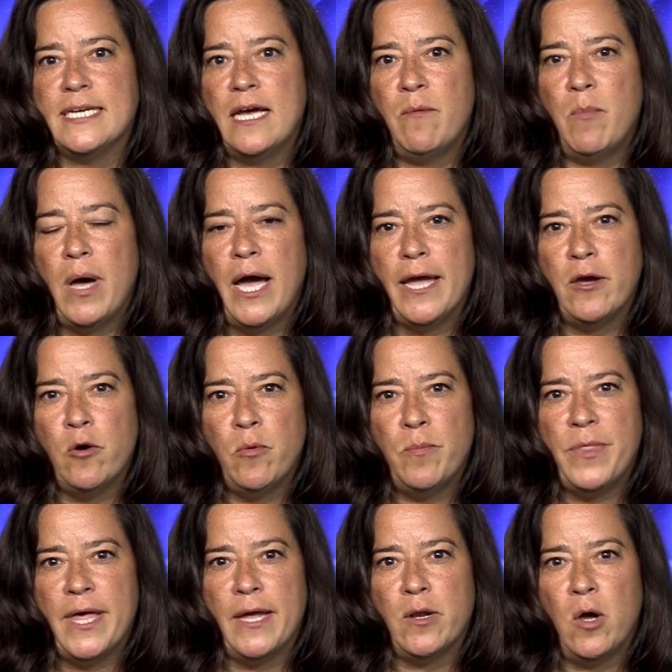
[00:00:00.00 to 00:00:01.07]
I hope
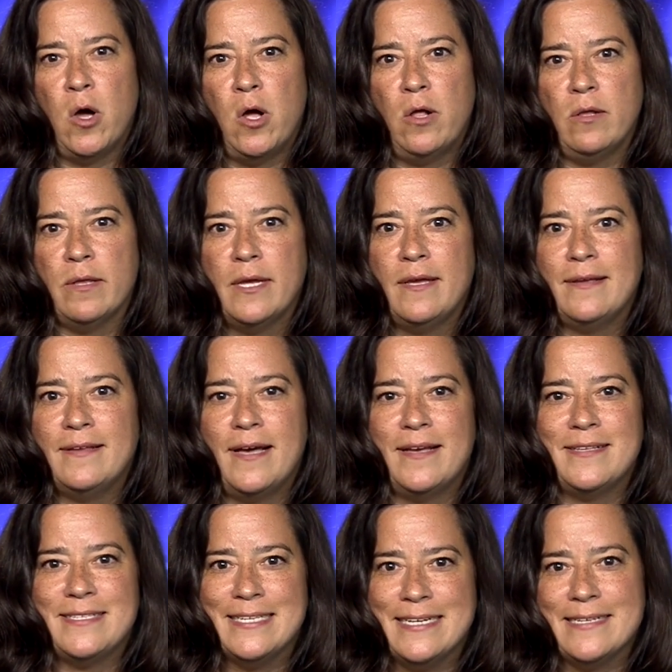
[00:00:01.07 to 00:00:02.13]
that all
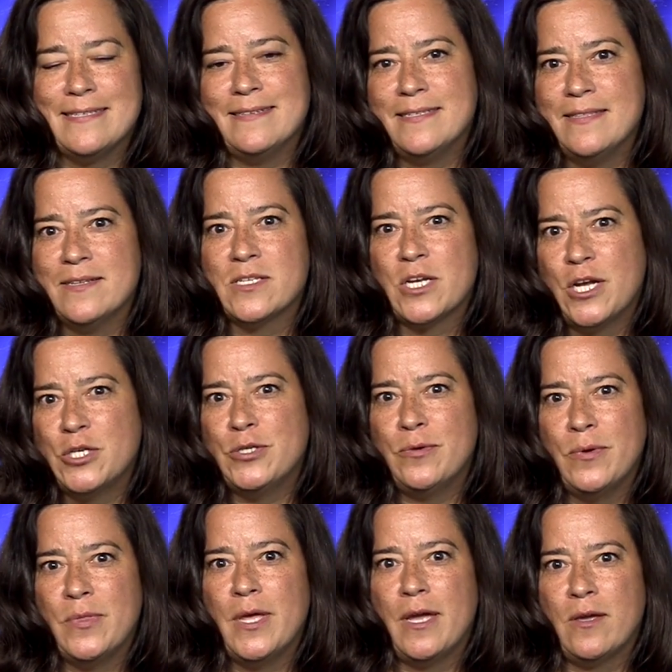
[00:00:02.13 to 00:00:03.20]
citizens in this country,
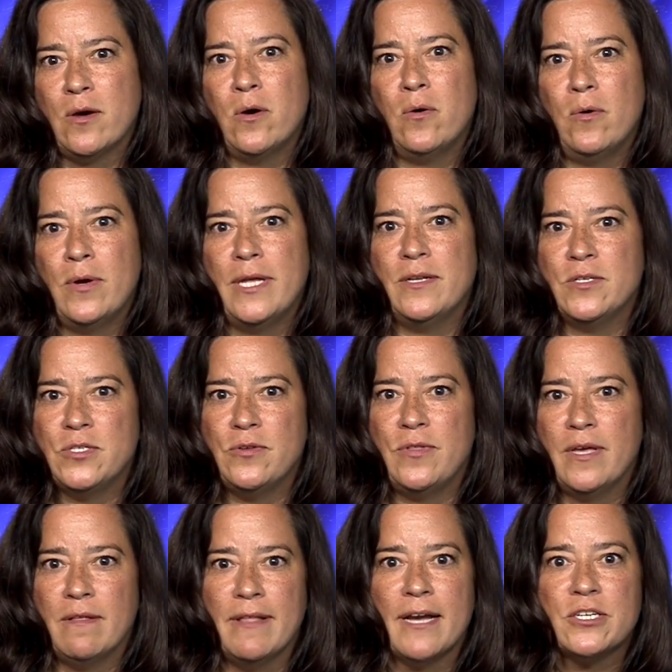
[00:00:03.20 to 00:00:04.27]
when they go into
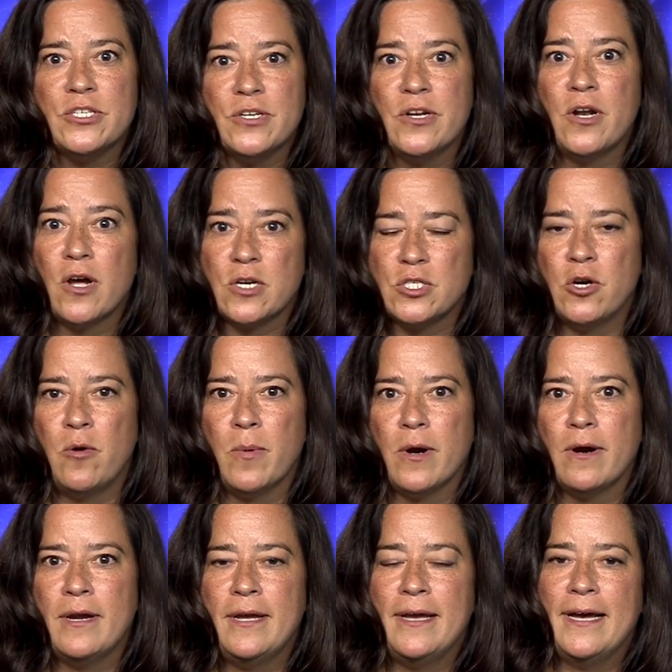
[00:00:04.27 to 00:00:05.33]
the election in
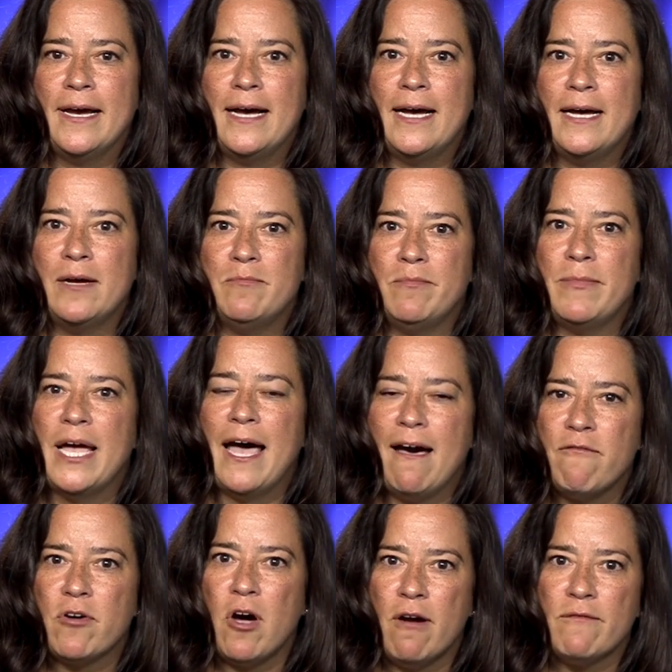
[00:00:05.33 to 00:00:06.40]
October,
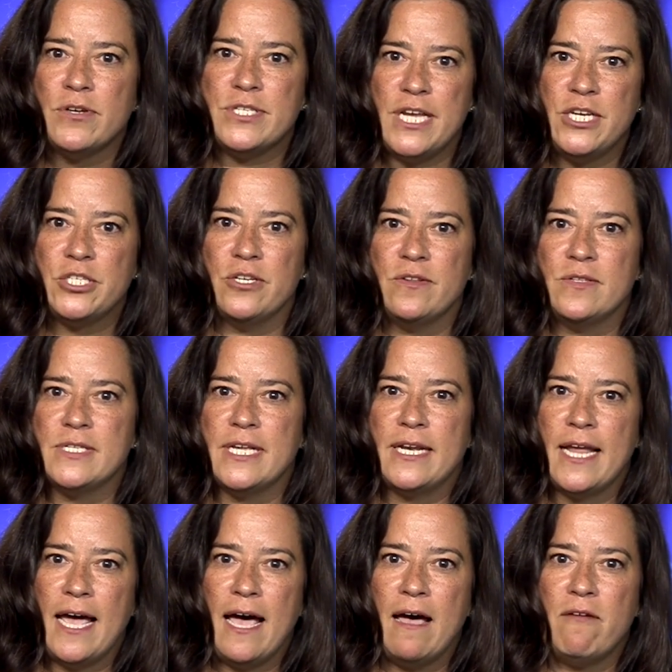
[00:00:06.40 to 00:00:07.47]
have conversations and
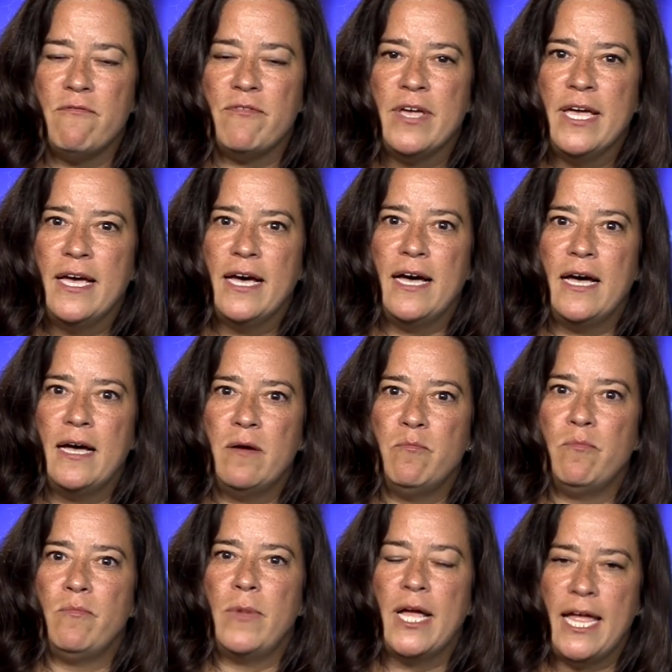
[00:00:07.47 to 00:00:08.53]
have
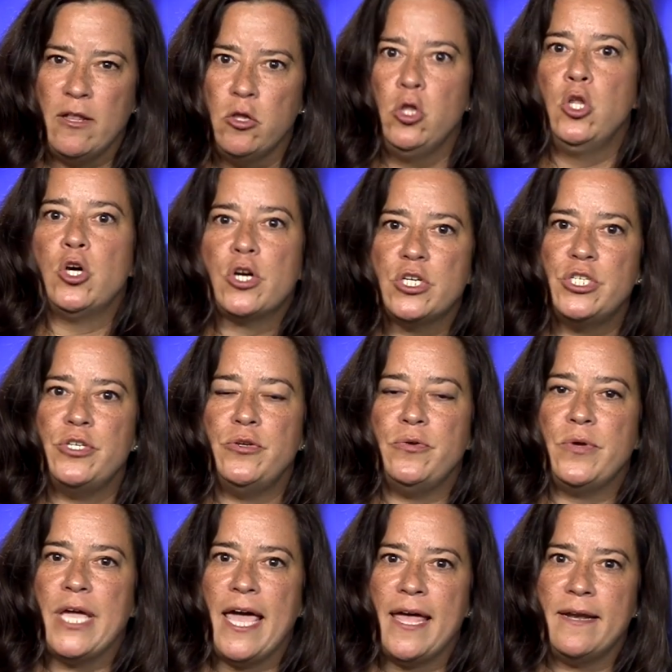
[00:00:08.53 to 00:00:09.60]
and look to
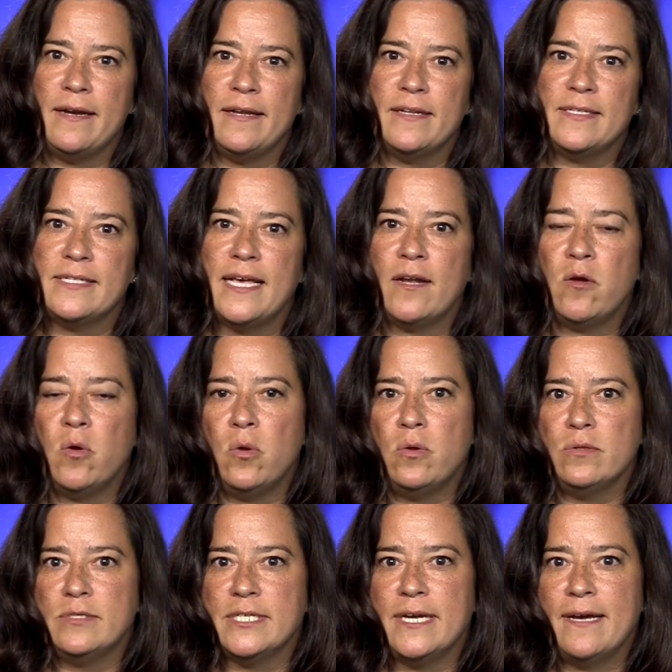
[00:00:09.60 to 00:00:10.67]
candidates that
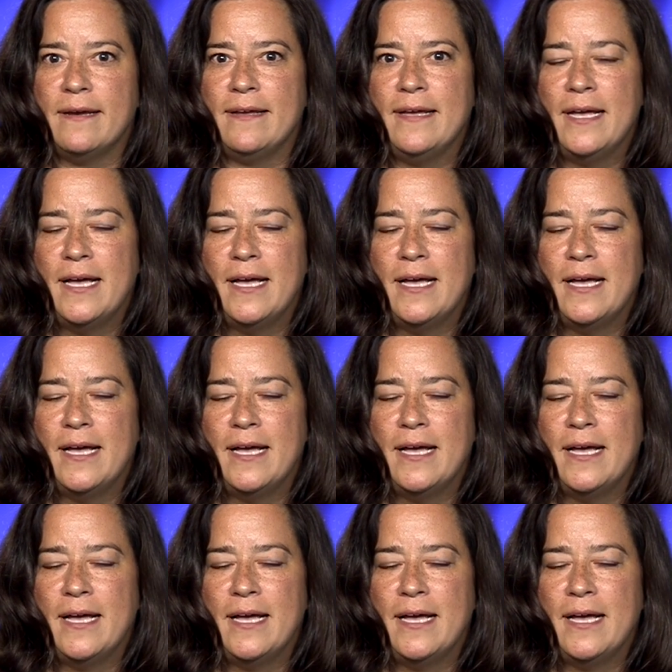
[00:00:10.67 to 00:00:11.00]
hold a